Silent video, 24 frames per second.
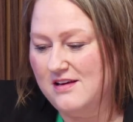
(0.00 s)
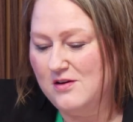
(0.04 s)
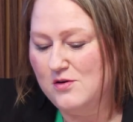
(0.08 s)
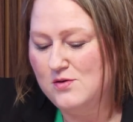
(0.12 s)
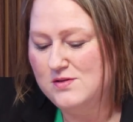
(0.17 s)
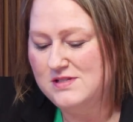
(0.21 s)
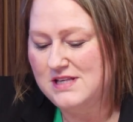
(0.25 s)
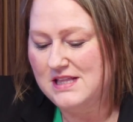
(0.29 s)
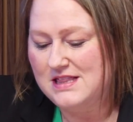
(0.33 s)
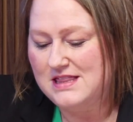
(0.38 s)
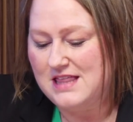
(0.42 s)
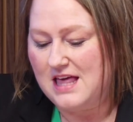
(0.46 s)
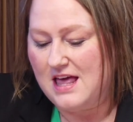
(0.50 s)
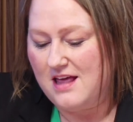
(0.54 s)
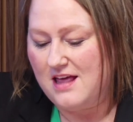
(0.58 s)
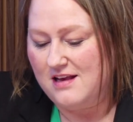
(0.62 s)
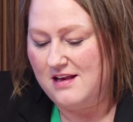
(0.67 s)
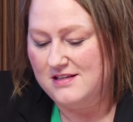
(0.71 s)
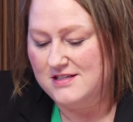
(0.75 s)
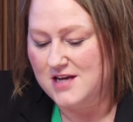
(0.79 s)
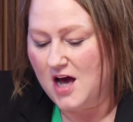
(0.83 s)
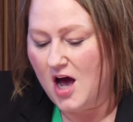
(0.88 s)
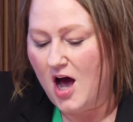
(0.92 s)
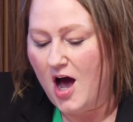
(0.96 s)
Who's at the
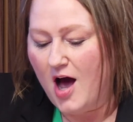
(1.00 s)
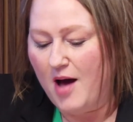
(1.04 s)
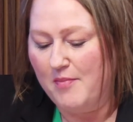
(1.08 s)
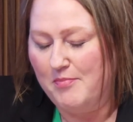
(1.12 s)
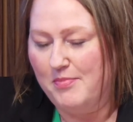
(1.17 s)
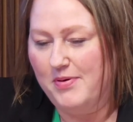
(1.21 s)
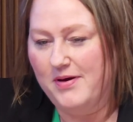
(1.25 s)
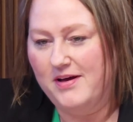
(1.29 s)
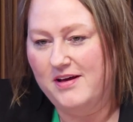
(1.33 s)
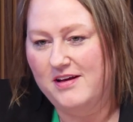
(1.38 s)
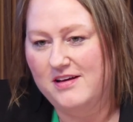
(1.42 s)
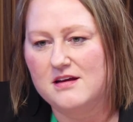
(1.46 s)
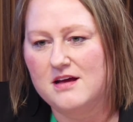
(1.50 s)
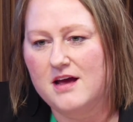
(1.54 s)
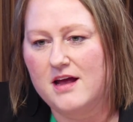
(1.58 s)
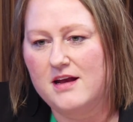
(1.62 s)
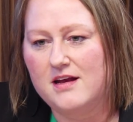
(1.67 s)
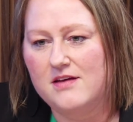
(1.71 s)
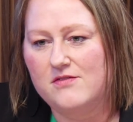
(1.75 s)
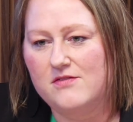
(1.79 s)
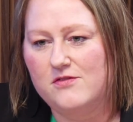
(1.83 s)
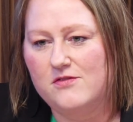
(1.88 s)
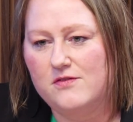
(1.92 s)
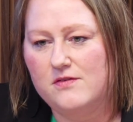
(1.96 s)
top kind
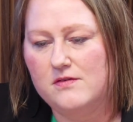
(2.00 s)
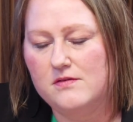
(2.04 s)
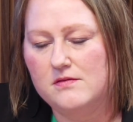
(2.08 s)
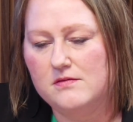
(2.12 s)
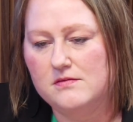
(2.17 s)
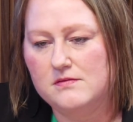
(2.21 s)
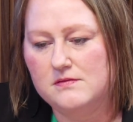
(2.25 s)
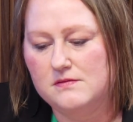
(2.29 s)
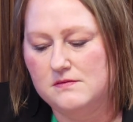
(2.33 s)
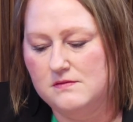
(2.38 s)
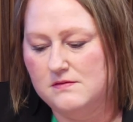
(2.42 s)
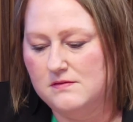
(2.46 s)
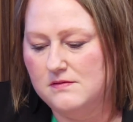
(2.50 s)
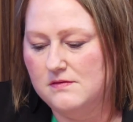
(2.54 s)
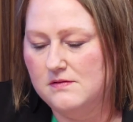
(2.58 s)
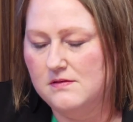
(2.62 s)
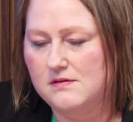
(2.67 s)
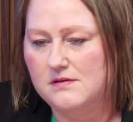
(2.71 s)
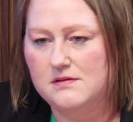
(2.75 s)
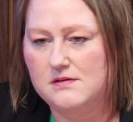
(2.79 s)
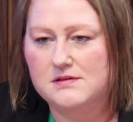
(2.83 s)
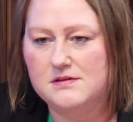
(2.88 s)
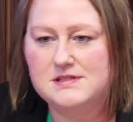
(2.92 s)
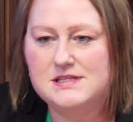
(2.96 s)
of
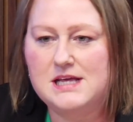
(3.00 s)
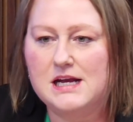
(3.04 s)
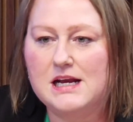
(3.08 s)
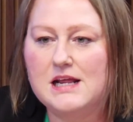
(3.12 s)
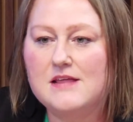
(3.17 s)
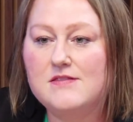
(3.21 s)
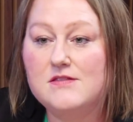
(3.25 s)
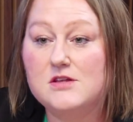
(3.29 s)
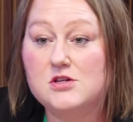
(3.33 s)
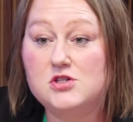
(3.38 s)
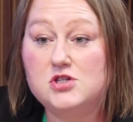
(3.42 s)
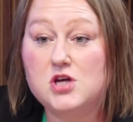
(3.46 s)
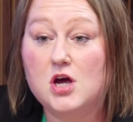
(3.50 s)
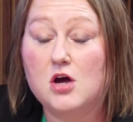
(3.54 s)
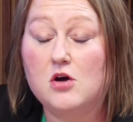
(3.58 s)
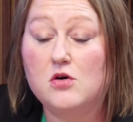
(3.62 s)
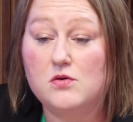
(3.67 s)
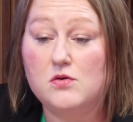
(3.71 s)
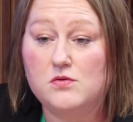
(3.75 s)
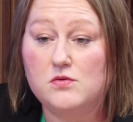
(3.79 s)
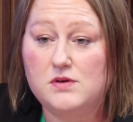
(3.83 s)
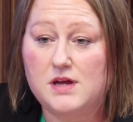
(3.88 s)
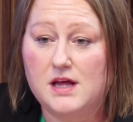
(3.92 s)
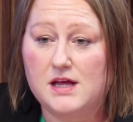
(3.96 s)
setting the
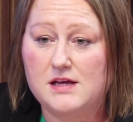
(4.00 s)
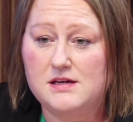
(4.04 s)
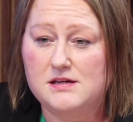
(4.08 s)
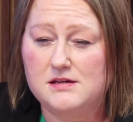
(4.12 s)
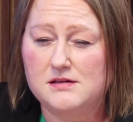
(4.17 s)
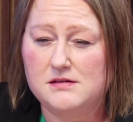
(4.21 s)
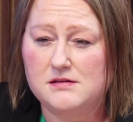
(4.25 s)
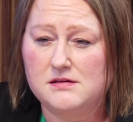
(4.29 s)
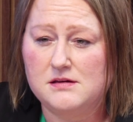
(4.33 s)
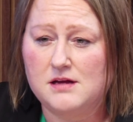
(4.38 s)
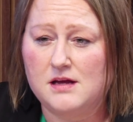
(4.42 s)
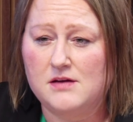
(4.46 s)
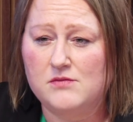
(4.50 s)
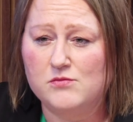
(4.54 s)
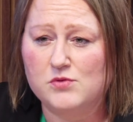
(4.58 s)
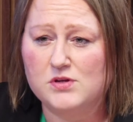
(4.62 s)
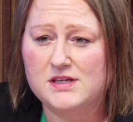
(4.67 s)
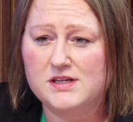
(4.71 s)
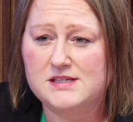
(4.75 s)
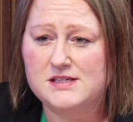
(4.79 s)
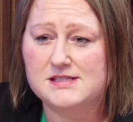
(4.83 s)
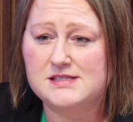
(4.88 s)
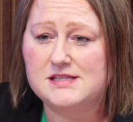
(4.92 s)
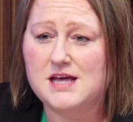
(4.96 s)
tone and
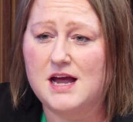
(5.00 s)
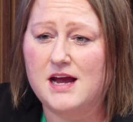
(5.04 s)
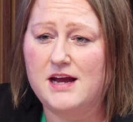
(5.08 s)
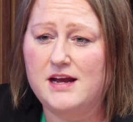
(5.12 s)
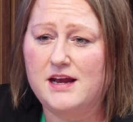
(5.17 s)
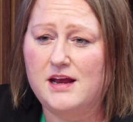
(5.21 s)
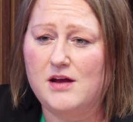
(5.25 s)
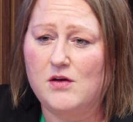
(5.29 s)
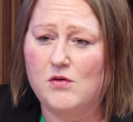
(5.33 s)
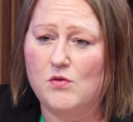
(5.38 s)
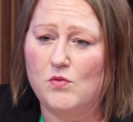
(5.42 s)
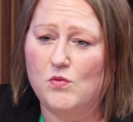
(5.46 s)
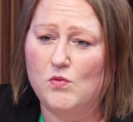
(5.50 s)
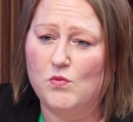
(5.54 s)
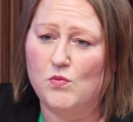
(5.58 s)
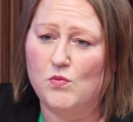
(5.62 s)
really deciding